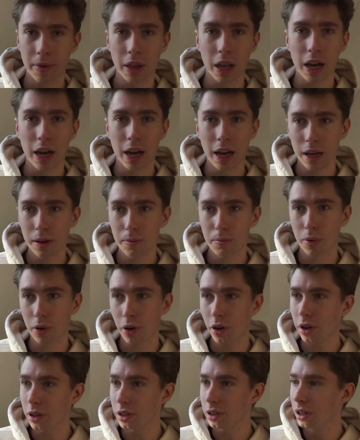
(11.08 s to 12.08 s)
I
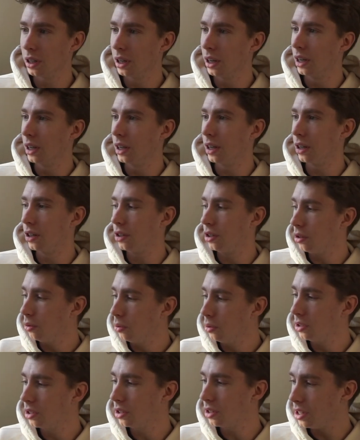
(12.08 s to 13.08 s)
bought a
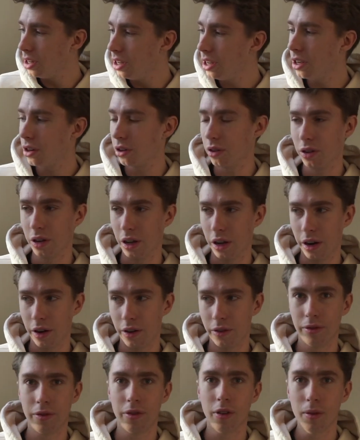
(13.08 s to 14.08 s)
used sneaker
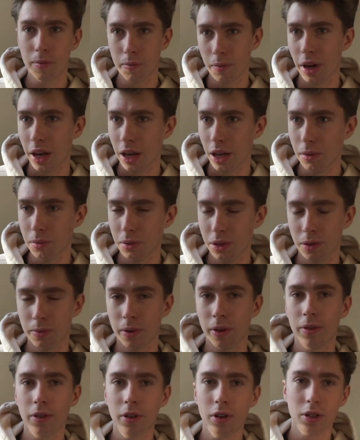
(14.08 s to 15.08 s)
there from Babe. It's
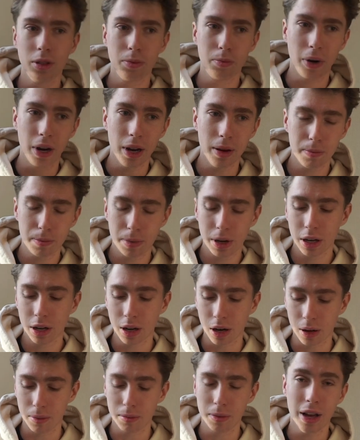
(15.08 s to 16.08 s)
my first Babe
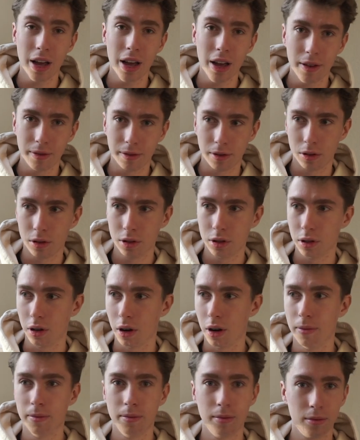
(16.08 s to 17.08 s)
pickup ever,
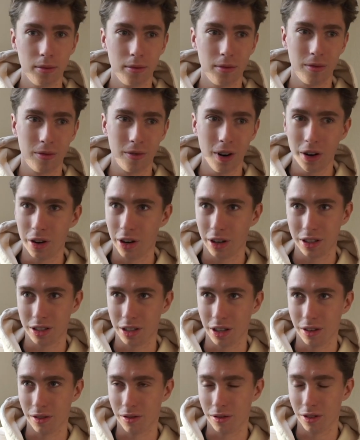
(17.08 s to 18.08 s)
so I'm very
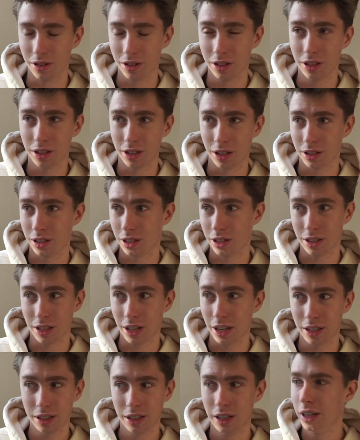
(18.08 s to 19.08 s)
excited for this, as I
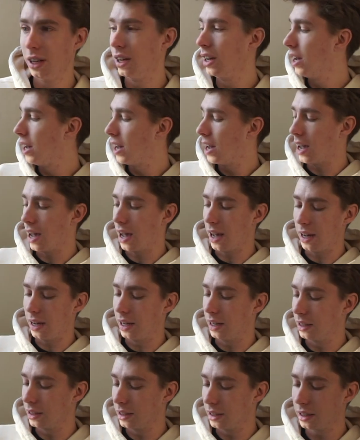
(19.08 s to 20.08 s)
said.
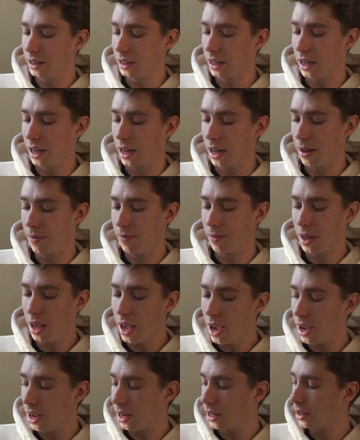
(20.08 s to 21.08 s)
And
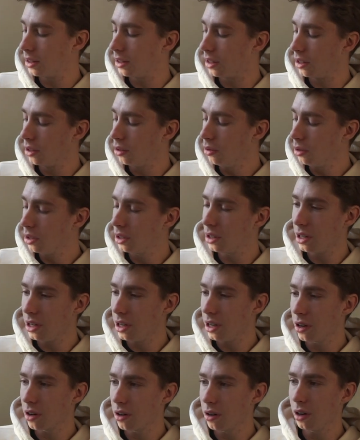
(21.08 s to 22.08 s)
yeah, it's a used
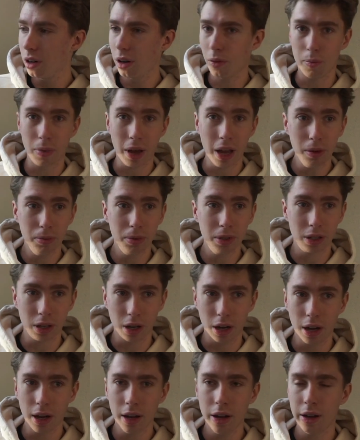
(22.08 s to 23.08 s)
sneaker, a Babe
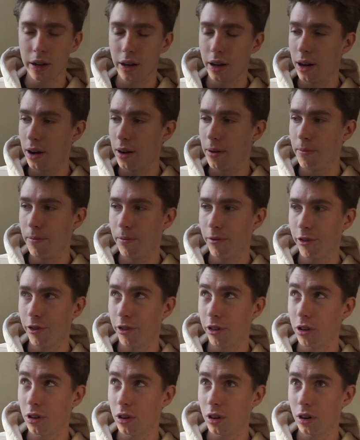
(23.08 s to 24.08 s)
Star,
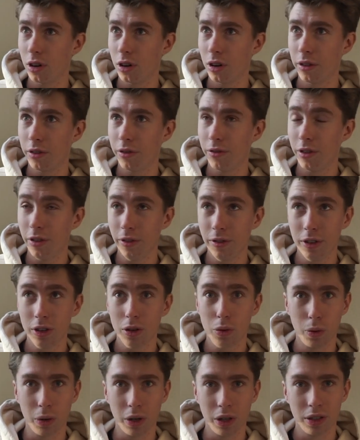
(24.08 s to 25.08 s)
for 50
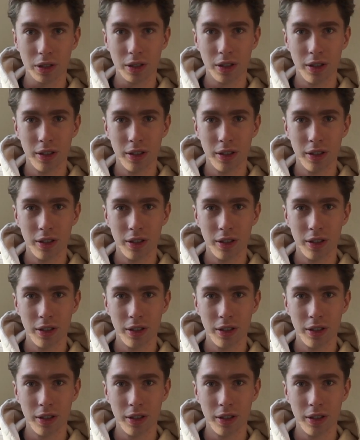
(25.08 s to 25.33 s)
quid.